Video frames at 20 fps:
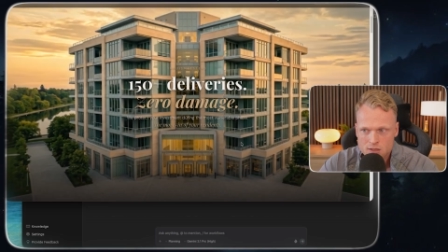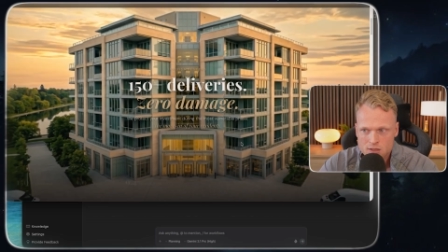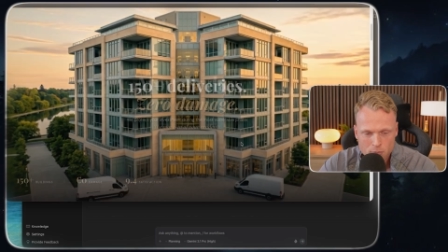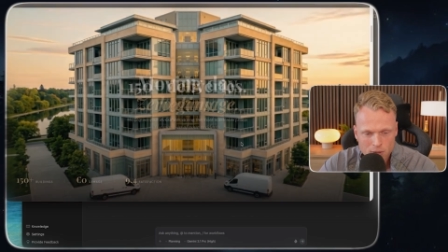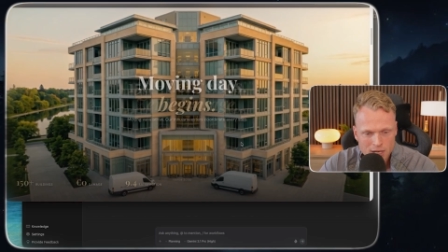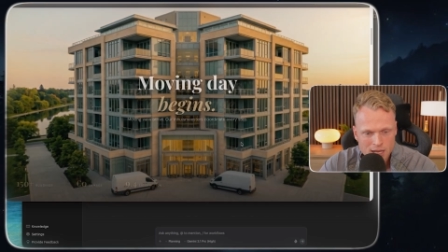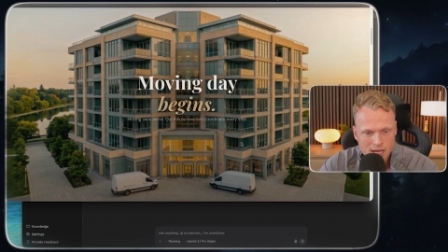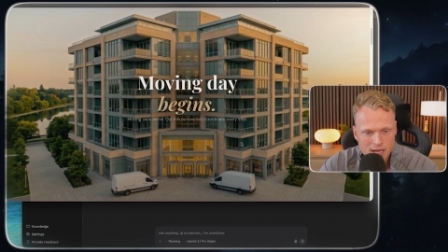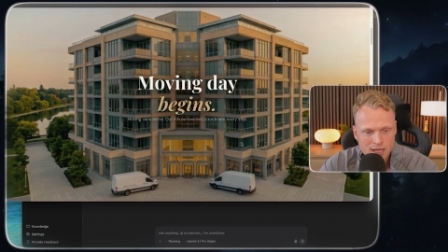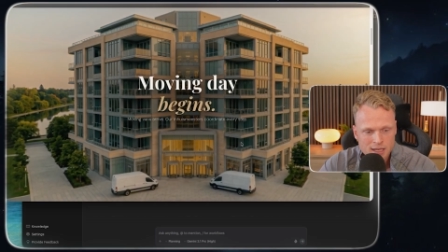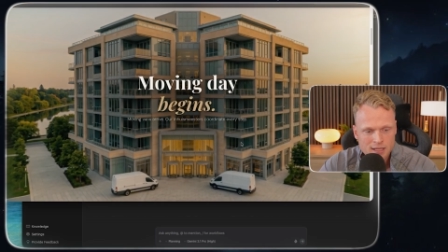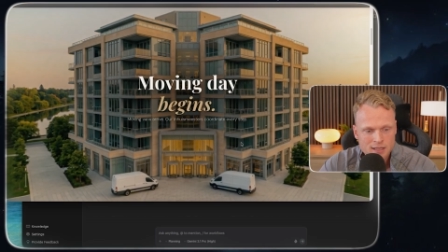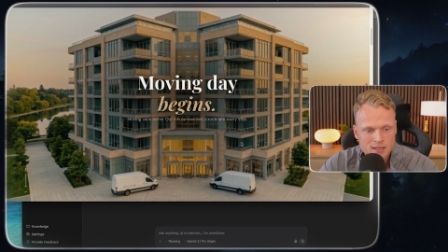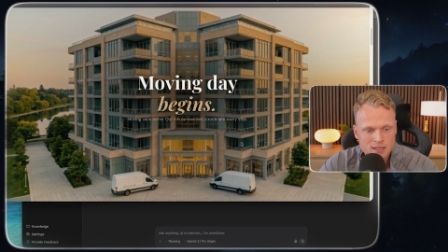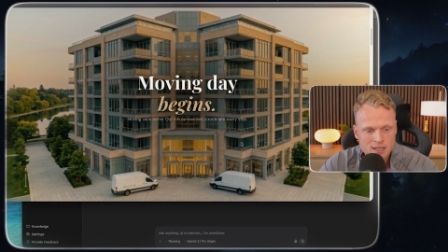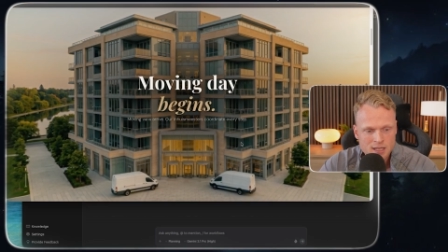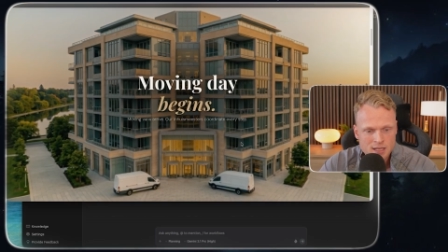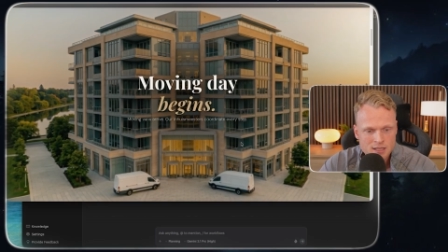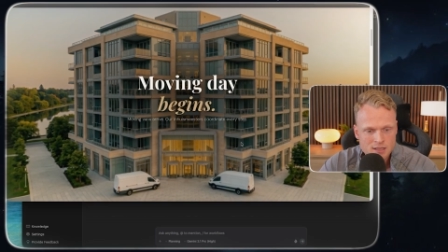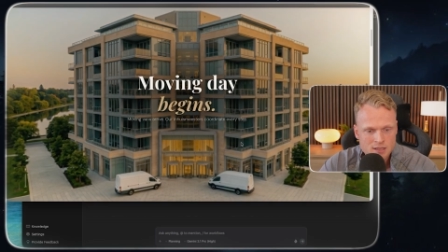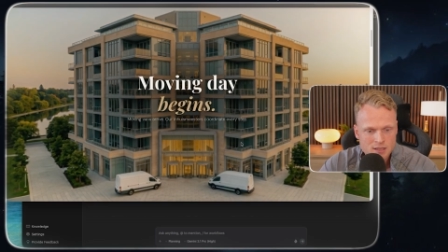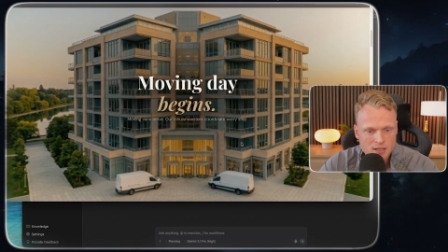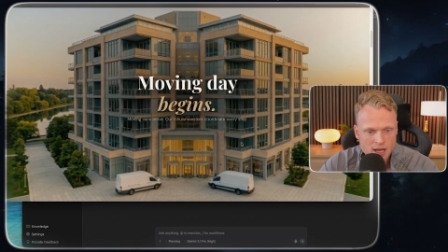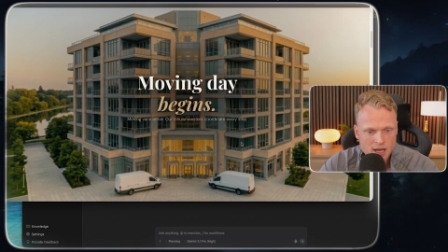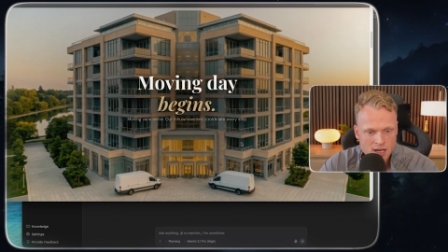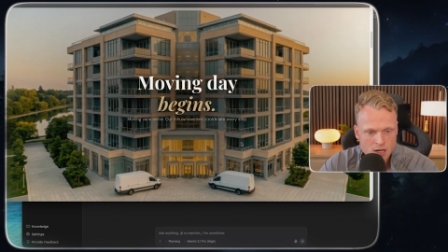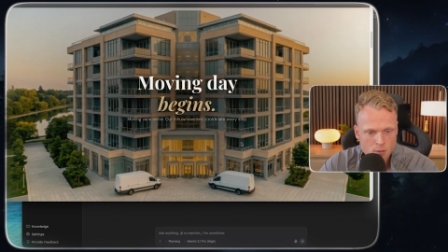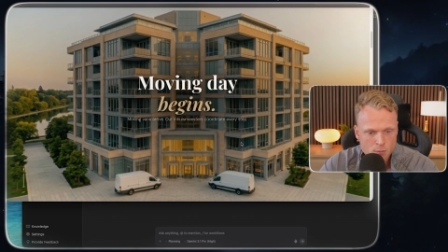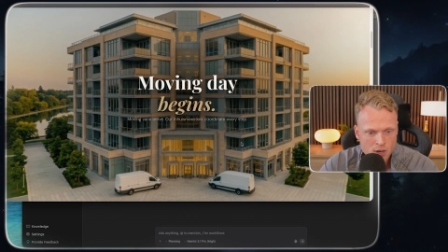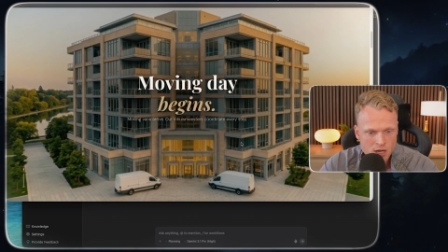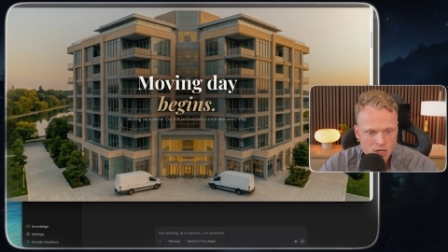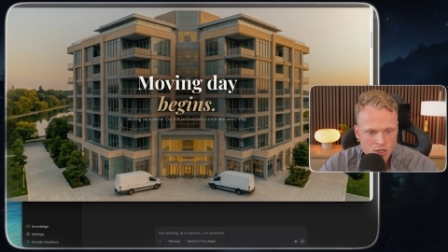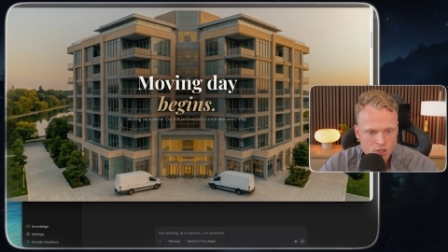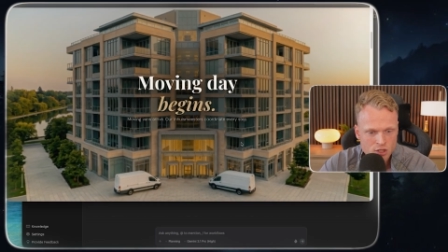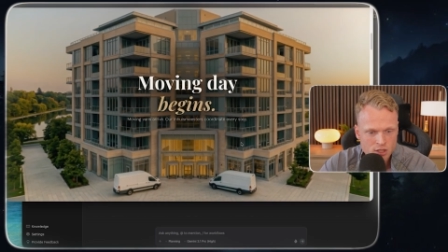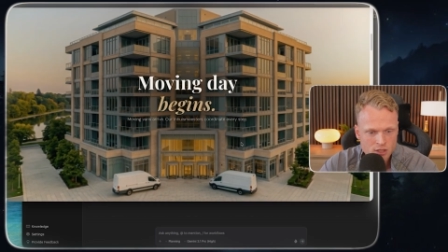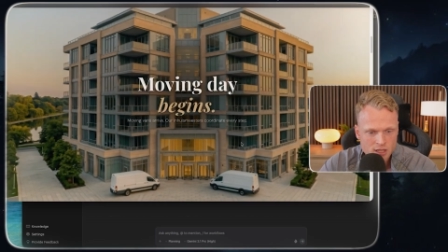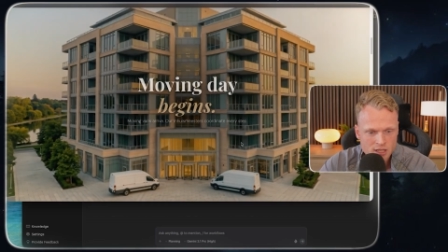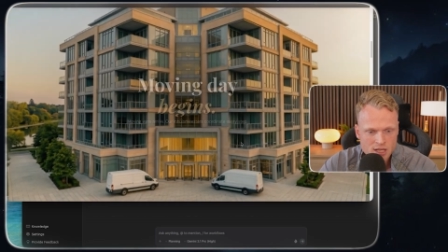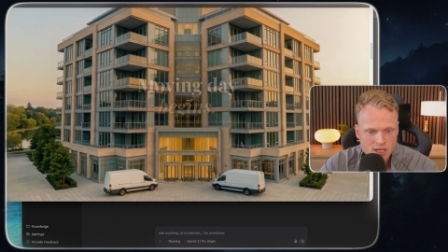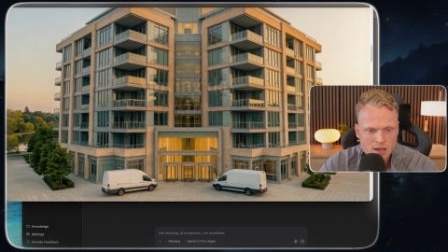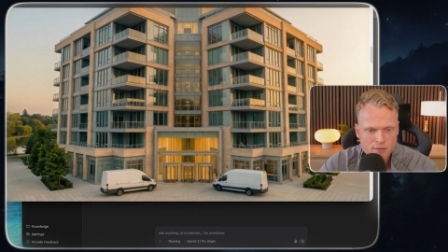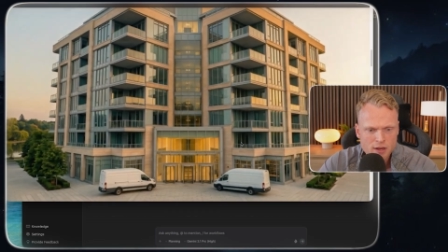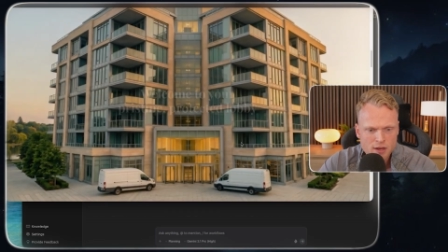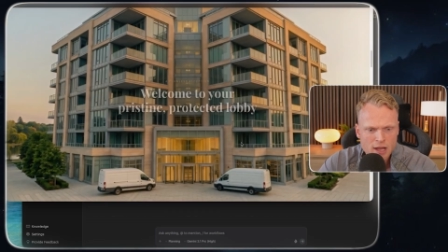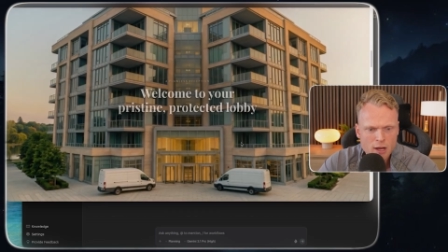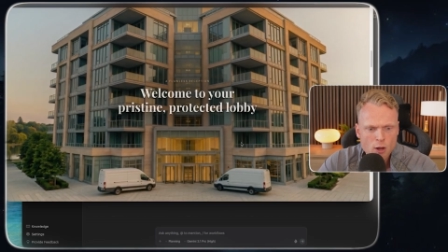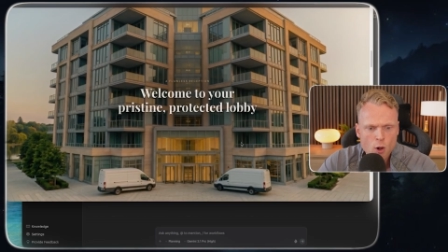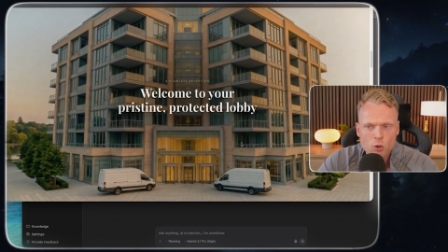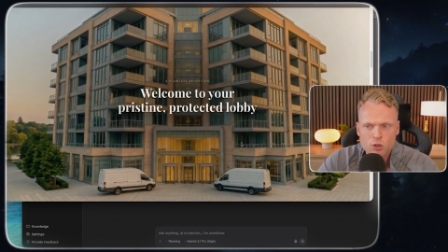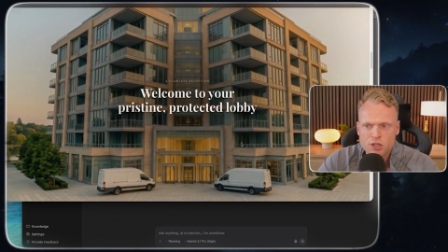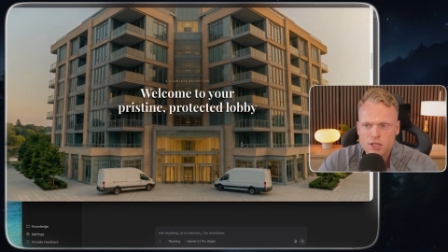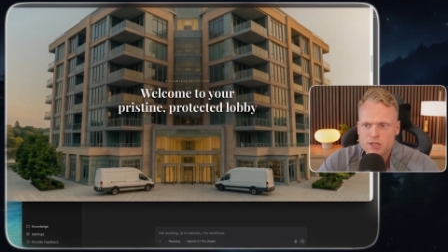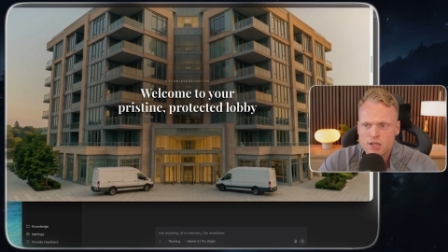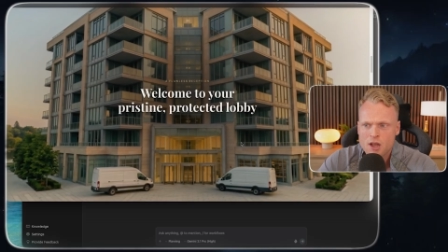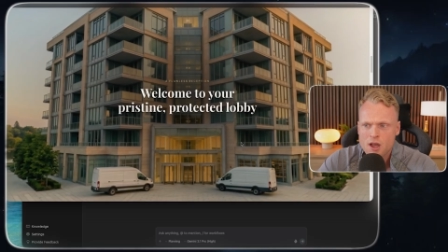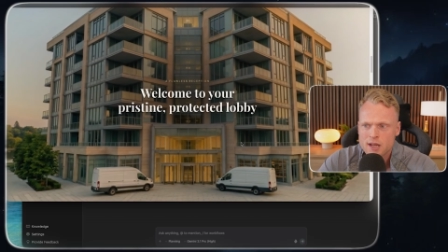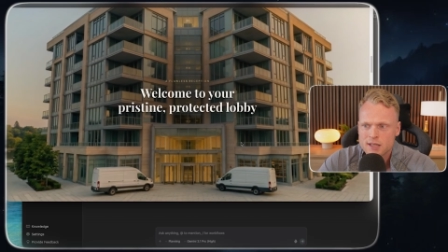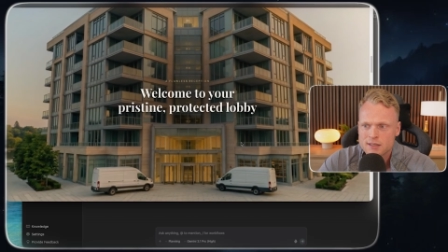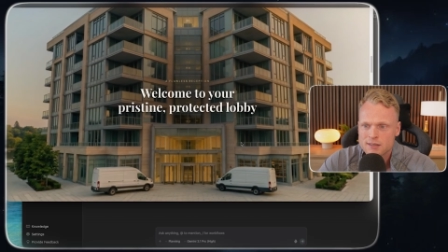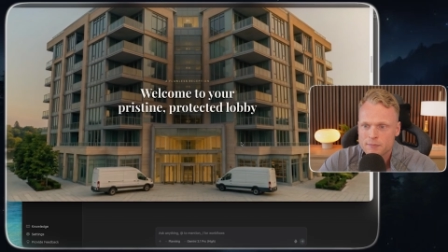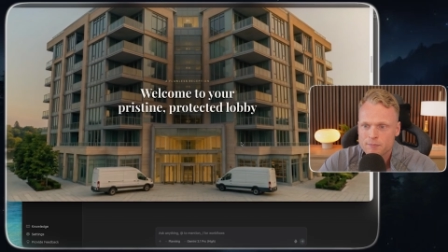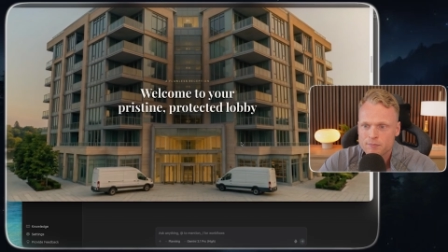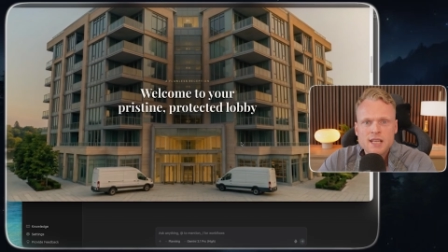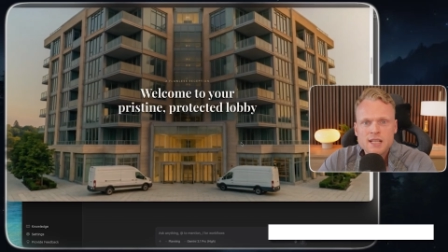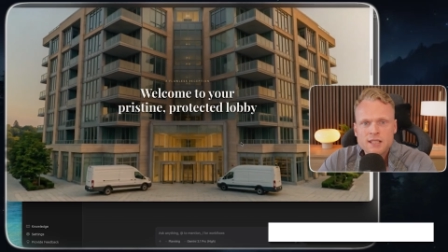playing this animation. It even can go inside.